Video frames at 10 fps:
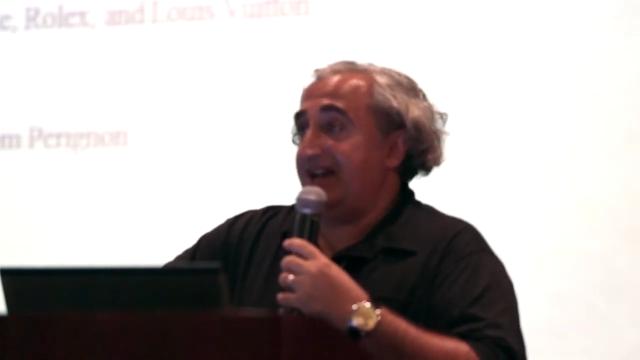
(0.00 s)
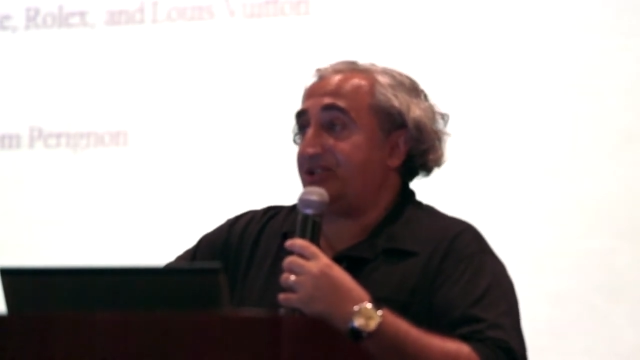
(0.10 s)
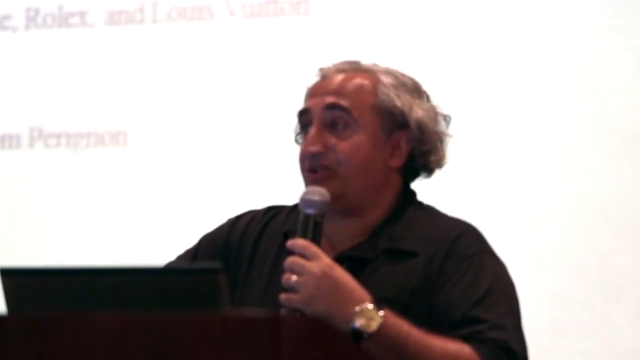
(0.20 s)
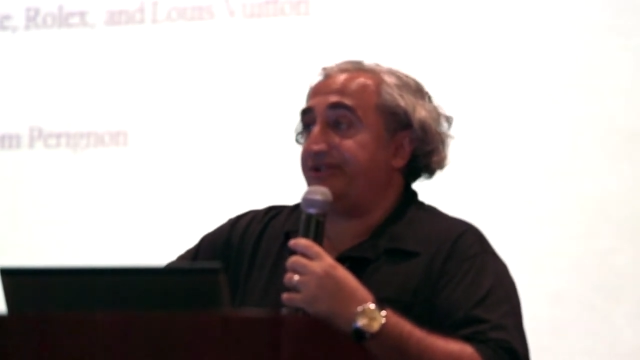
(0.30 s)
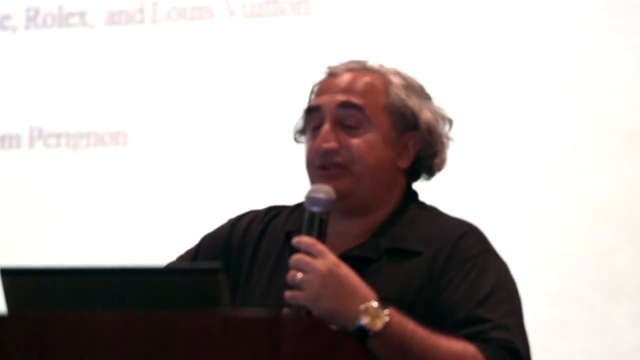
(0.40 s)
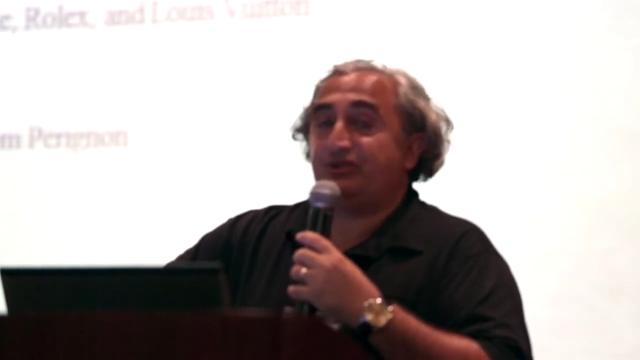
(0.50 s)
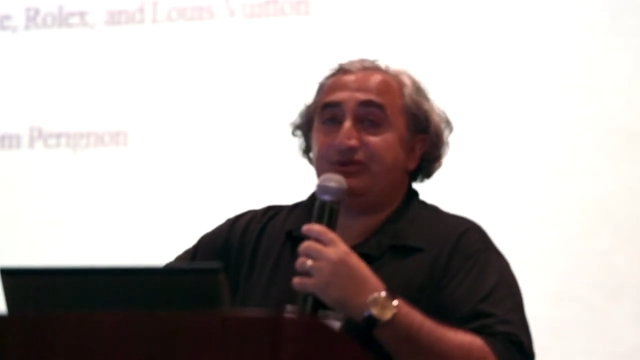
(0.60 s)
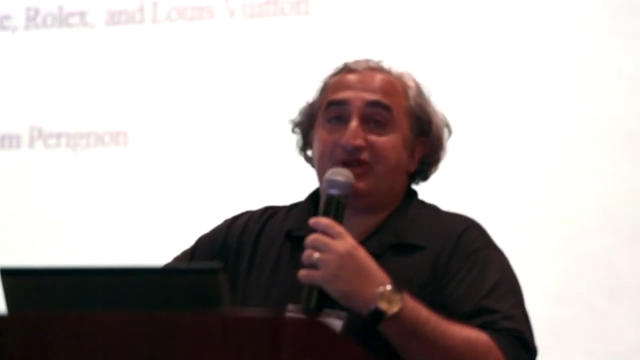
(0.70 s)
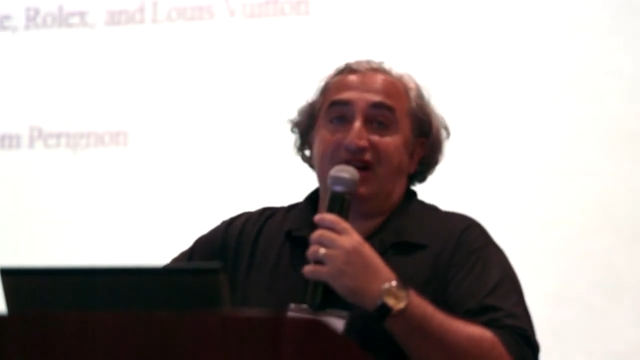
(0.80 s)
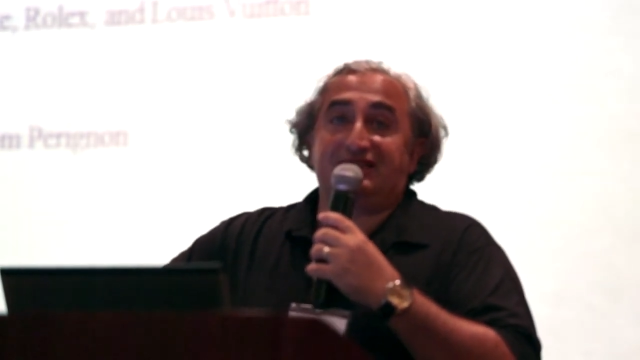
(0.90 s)
And so if you
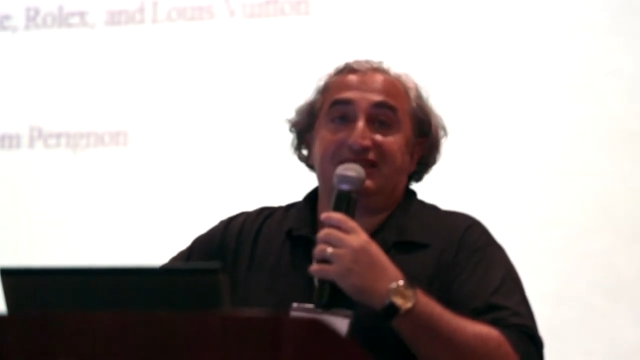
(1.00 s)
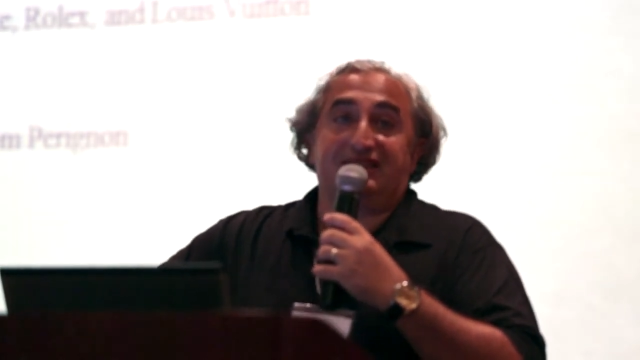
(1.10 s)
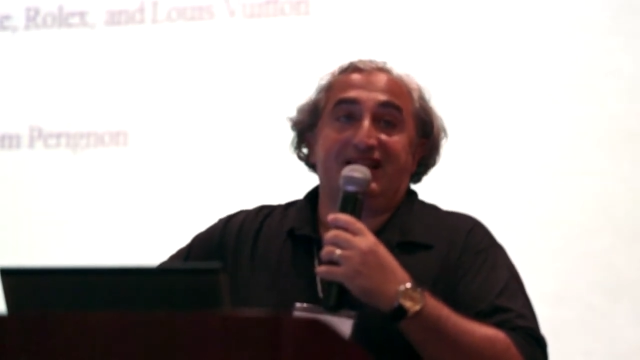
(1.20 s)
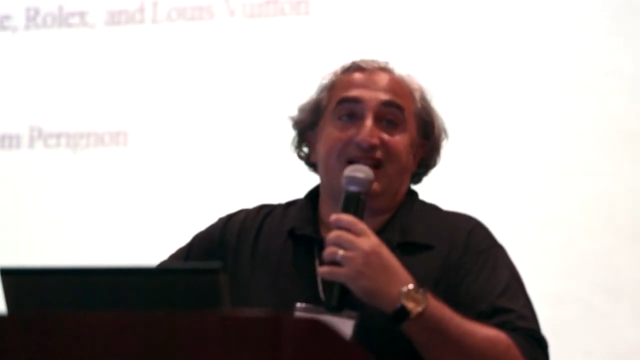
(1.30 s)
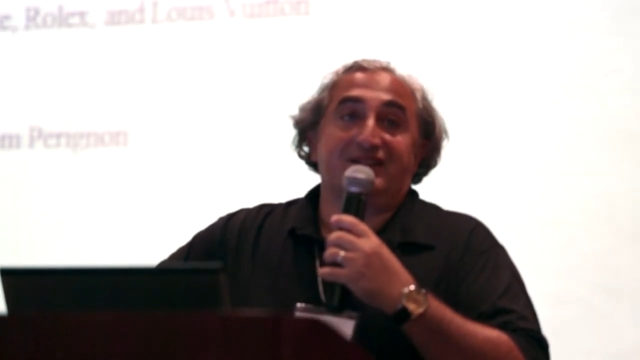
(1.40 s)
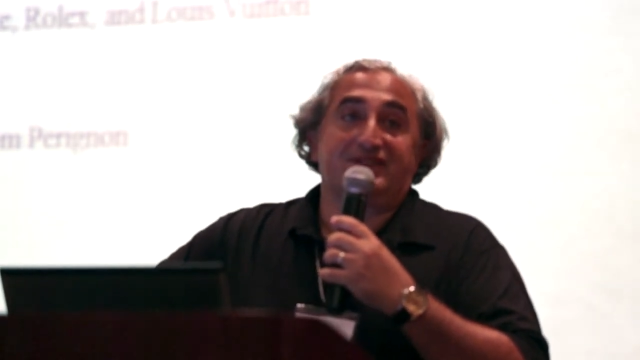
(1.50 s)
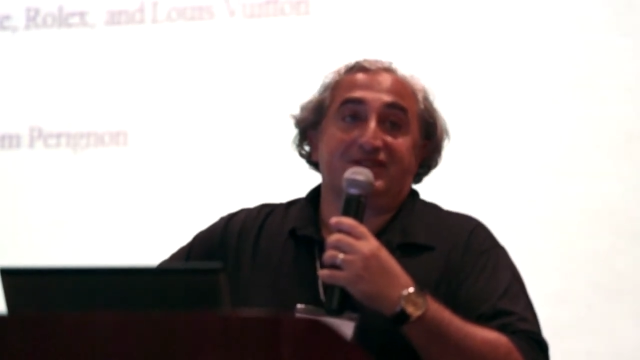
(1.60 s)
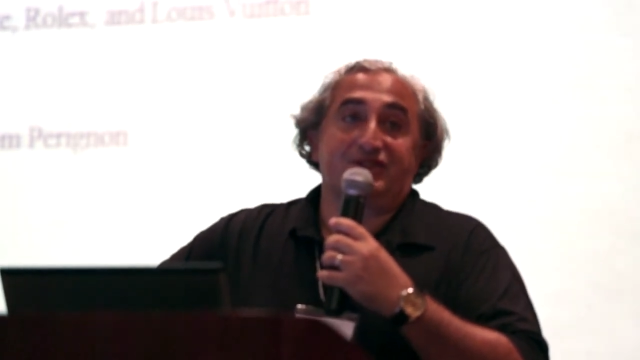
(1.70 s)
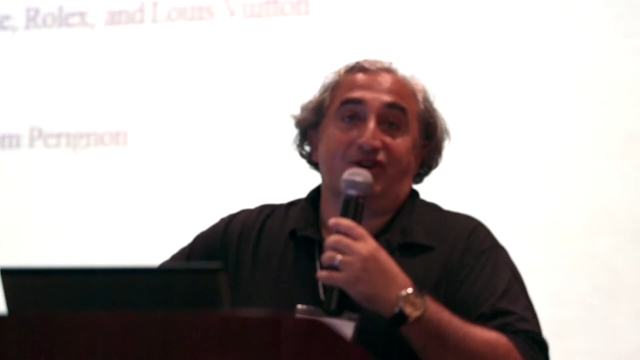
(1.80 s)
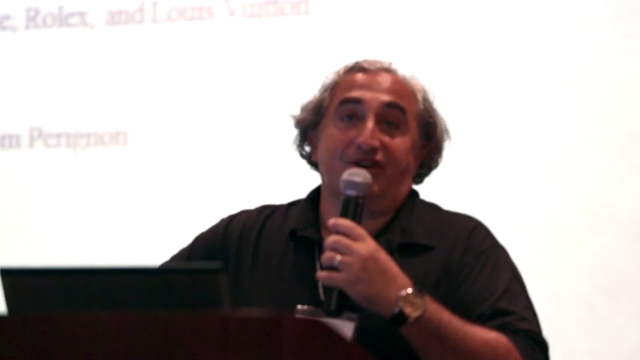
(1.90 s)
do a content
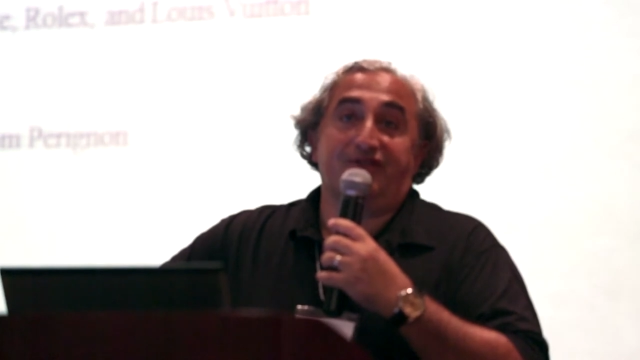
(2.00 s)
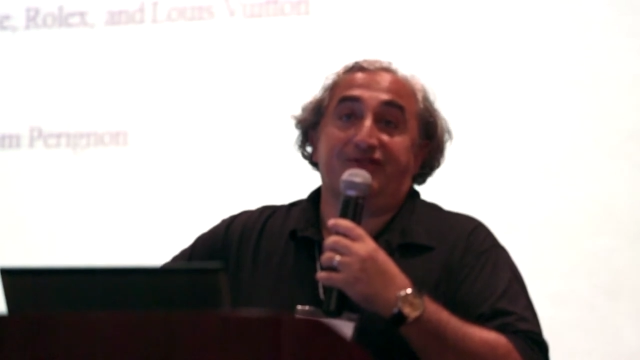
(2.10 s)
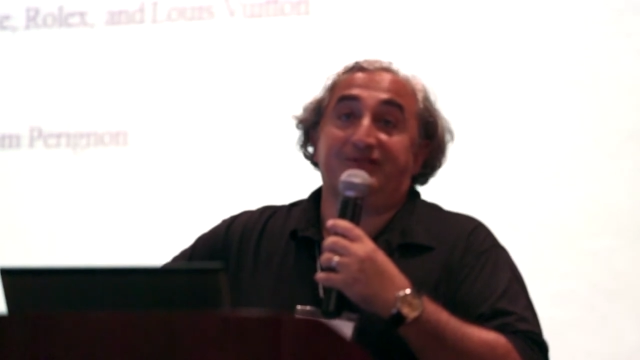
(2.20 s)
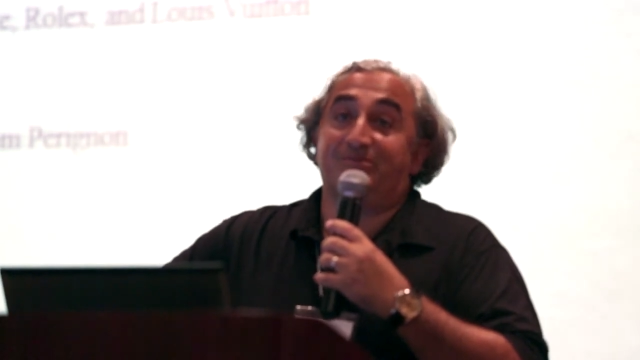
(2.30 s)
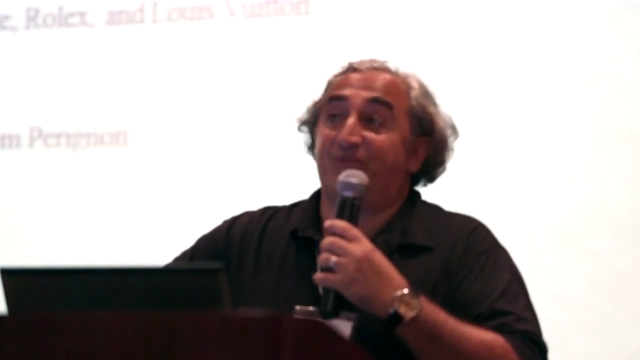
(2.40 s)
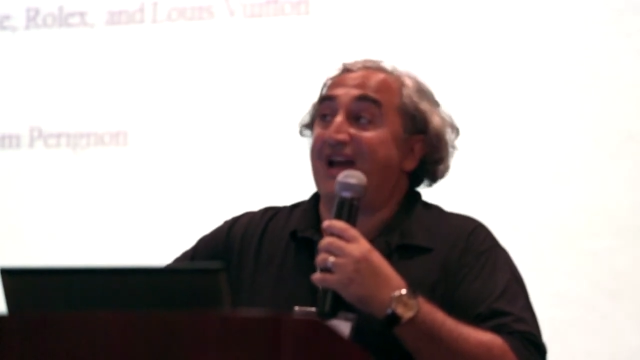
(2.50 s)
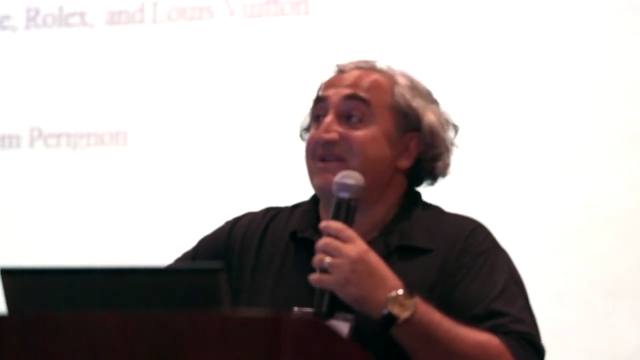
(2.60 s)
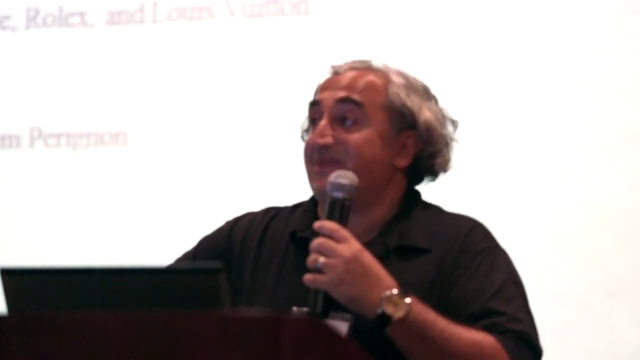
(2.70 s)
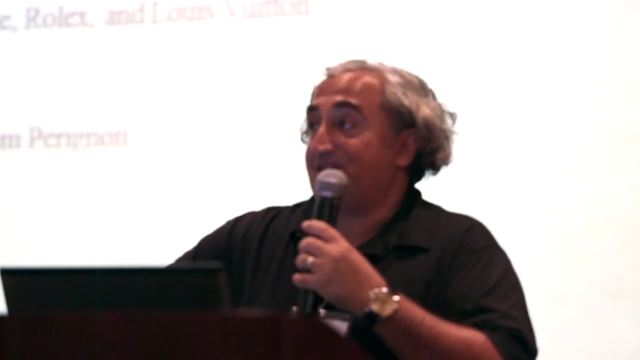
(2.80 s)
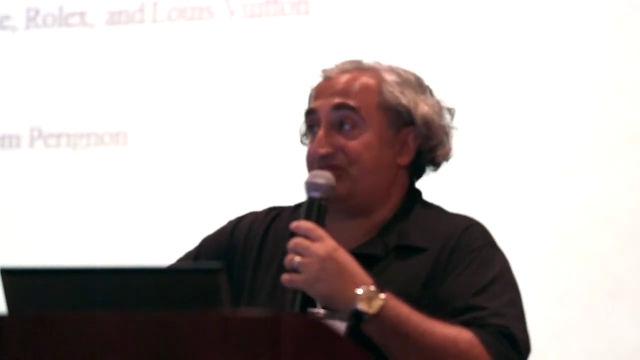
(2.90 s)
analysis of
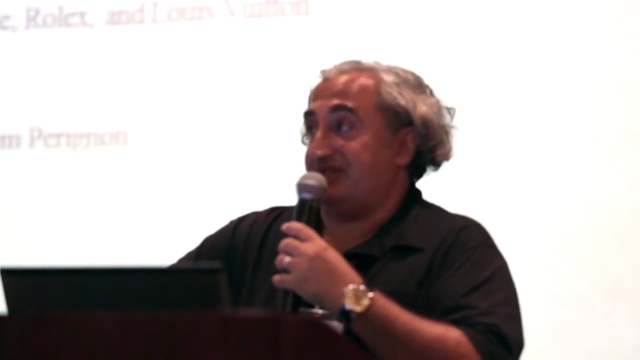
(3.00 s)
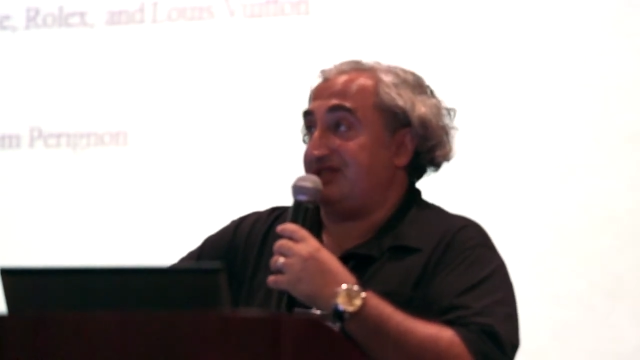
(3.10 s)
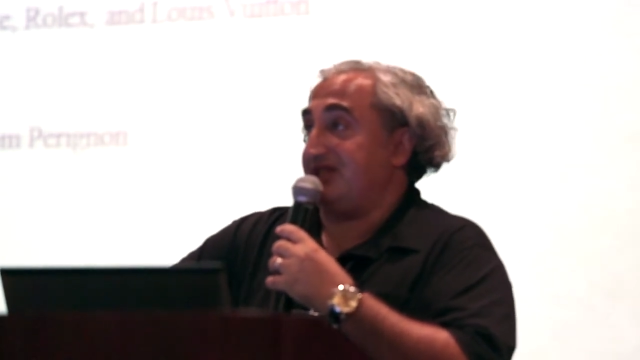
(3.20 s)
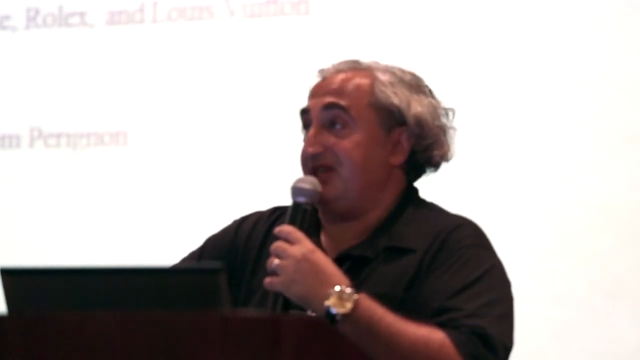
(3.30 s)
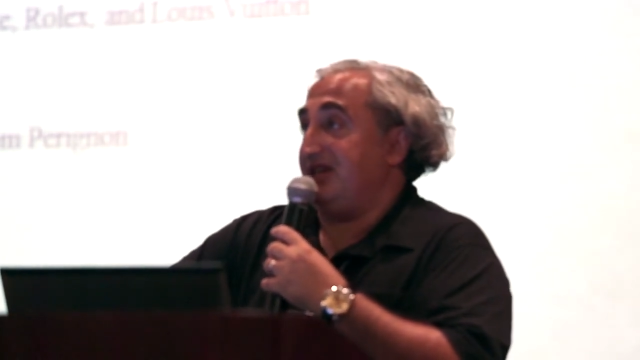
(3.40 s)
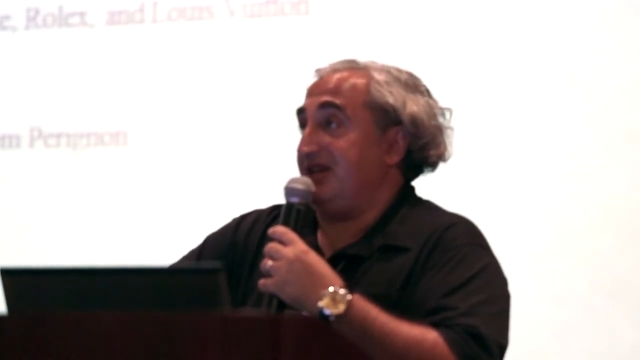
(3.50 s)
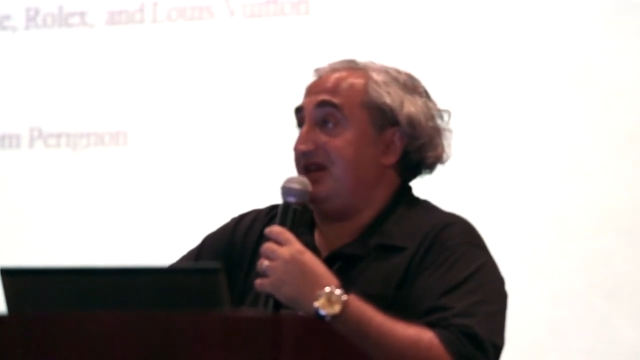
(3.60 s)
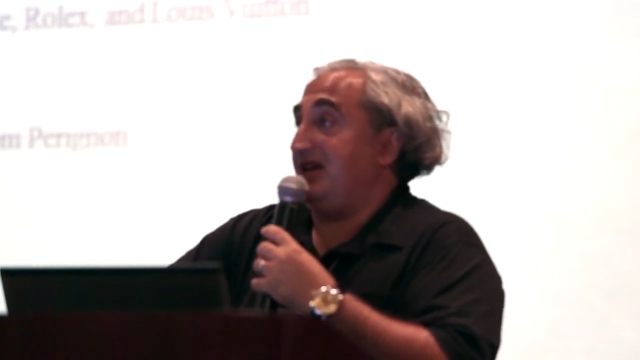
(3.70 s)
brand mentions,